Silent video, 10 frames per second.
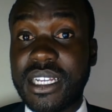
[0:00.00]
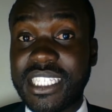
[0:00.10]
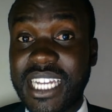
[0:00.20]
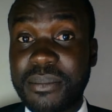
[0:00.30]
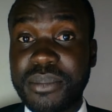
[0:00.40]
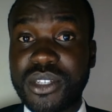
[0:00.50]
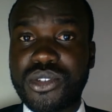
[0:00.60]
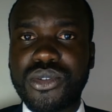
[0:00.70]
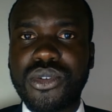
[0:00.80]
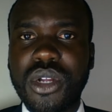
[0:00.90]
jump
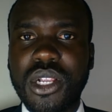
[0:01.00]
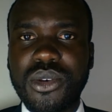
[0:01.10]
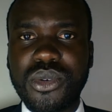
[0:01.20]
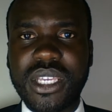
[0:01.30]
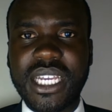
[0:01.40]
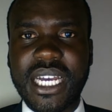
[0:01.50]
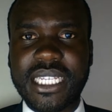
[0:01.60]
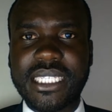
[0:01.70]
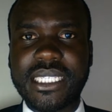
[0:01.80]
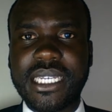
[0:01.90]
into looking
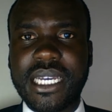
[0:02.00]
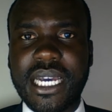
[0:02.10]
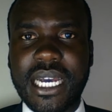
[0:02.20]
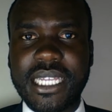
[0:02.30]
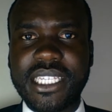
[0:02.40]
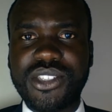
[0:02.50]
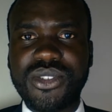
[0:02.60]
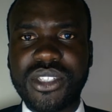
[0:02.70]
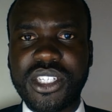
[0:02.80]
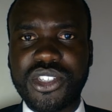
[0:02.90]
at the
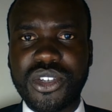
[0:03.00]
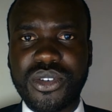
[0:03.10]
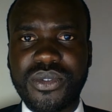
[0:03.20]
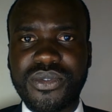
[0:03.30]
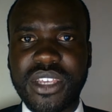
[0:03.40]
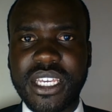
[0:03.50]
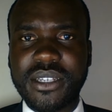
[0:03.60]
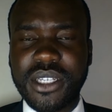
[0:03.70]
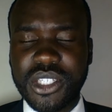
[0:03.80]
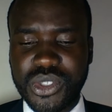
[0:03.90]
jurisdiction of the
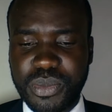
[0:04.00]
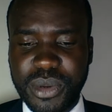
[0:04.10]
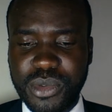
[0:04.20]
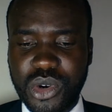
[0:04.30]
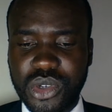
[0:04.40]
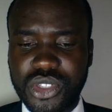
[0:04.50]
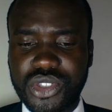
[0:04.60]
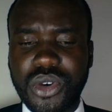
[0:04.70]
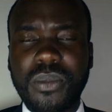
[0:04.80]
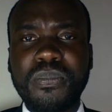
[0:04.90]
Supreme Court.
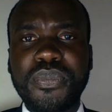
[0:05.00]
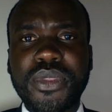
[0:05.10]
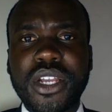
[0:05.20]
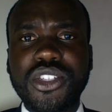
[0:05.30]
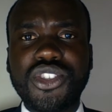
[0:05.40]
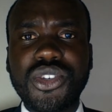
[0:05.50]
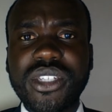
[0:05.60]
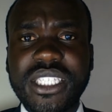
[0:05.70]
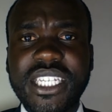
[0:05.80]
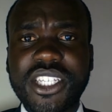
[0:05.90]
So
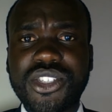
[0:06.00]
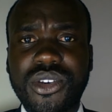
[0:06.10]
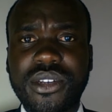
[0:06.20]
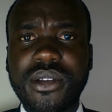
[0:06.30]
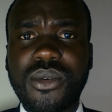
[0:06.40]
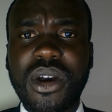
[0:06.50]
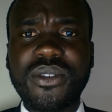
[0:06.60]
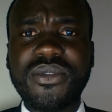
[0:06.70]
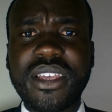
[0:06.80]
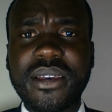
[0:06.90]
jurisdiction, one
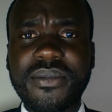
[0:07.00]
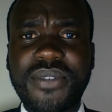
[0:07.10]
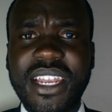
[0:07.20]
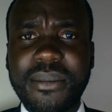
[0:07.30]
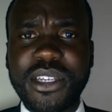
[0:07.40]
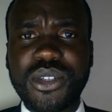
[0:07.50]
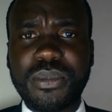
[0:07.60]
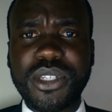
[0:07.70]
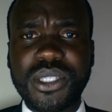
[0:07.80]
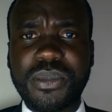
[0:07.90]
of the fundamental
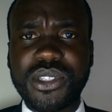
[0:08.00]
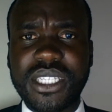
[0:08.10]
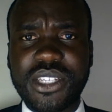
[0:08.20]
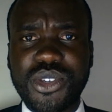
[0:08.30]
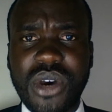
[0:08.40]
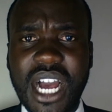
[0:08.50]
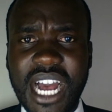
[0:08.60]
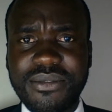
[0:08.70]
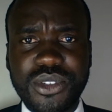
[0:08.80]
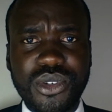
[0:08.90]
principles that you
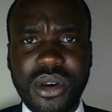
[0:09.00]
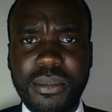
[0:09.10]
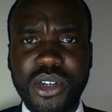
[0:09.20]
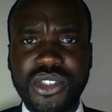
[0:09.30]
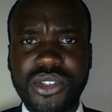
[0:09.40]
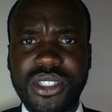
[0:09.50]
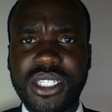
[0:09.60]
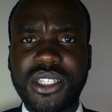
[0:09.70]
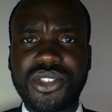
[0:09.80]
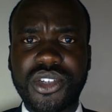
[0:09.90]
have to know about
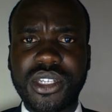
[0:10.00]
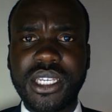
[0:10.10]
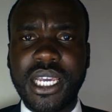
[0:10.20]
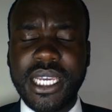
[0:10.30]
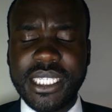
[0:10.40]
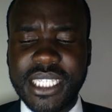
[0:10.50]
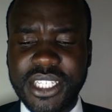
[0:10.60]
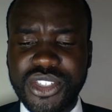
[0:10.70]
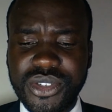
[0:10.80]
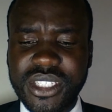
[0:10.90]
jurisdiction is
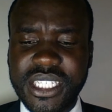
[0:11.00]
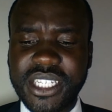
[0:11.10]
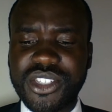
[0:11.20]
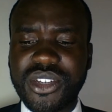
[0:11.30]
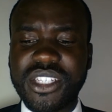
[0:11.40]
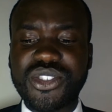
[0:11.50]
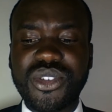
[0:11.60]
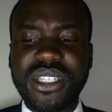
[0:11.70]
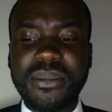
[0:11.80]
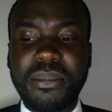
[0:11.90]
that jurisdiction is
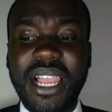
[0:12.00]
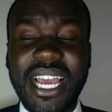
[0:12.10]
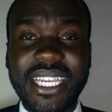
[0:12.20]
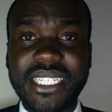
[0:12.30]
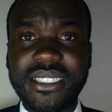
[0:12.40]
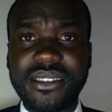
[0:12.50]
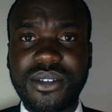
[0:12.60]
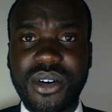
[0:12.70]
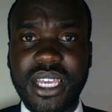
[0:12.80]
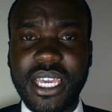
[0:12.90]
not implied,
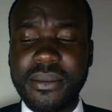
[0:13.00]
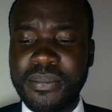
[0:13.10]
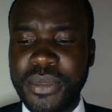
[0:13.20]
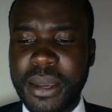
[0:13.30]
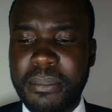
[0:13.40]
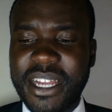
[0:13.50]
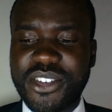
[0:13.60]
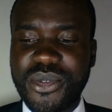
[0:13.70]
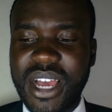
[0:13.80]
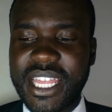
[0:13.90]
okay, but
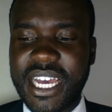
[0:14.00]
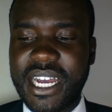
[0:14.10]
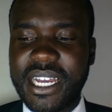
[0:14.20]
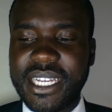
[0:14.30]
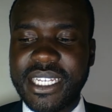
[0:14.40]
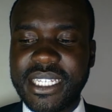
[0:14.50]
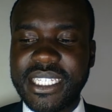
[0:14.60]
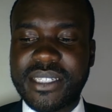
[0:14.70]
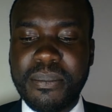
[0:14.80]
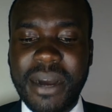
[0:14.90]
rather
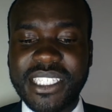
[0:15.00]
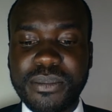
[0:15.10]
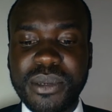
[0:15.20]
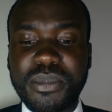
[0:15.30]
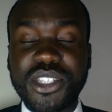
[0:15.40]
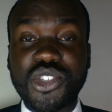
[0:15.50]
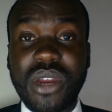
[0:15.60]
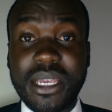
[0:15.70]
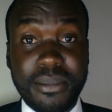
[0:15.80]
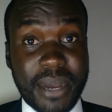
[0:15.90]
it must be
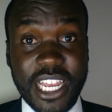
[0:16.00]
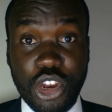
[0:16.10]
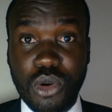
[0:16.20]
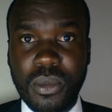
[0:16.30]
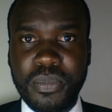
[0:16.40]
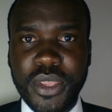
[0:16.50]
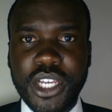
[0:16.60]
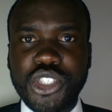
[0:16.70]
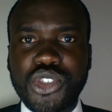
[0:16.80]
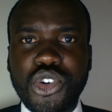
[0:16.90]
prescribed by law.
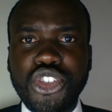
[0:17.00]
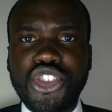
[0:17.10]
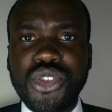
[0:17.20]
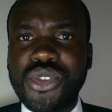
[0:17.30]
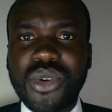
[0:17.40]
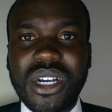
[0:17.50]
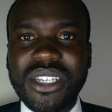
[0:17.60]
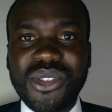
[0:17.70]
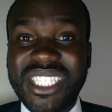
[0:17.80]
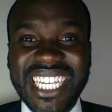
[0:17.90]
So you
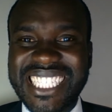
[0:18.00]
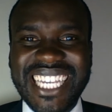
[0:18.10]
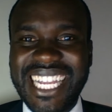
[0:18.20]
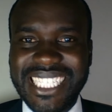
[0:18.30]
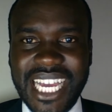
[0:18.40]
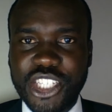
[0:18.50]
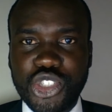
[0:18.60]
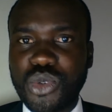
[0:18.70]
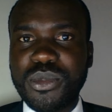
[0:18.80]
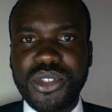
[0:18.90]
just can't
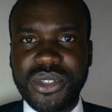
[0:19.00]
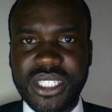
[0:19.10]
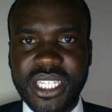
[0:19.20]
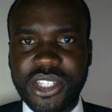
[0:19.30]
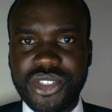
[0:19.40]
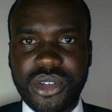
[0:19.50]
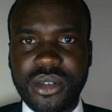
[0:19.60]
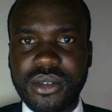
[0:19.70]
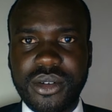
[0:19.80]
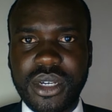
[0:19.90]
assume
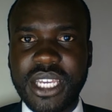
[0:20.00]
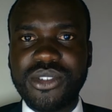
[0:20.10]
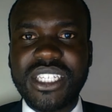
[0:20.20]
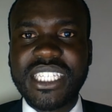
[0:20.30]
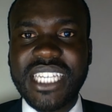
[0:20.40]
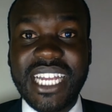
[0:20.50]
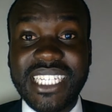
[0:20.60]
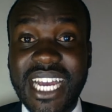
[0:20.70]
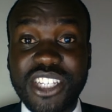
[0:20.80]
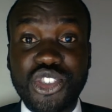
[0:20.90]
jurisdiction, okay? You just can't
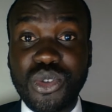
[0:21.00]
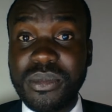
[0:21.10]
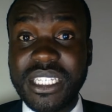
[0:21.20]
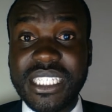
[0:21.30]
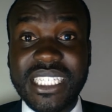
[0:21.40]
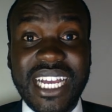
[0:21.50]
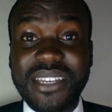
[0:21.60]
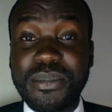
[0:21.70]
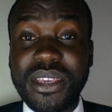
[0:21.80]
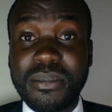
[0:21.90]
assume it. It
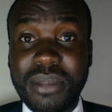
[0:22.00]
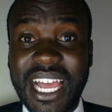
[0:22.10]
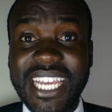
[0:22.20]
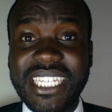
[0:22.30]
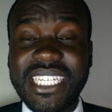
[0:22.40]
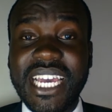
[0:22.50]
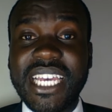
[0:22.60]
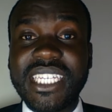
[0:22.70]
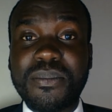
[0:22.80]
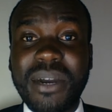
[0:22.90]
can't be implied.
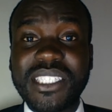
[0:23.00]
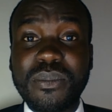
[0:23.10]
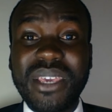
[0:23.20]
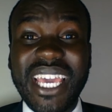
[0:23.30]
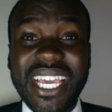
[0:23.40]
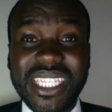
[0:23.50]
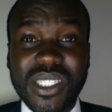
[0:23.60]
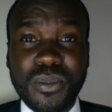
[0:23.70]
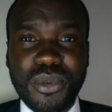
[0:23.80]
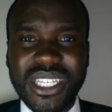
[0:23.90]
It must be
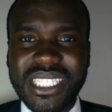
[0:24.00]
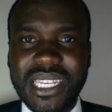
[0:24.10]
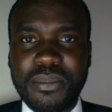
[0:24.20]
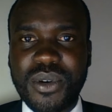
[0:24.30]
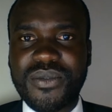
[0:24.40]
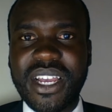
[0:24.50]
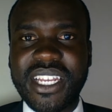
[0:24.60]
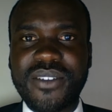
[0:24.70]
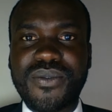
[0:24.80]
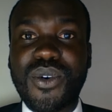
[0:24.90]
expressly
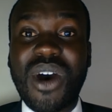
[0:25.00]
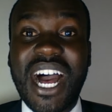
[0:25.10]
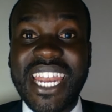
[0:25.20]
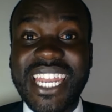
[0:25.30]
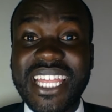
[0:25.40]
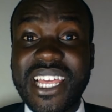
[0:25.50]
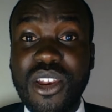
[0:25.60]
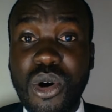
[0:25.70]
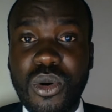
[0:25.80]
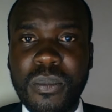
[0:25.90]
provided for under the
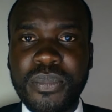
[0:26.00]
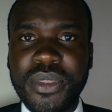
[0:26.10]
law.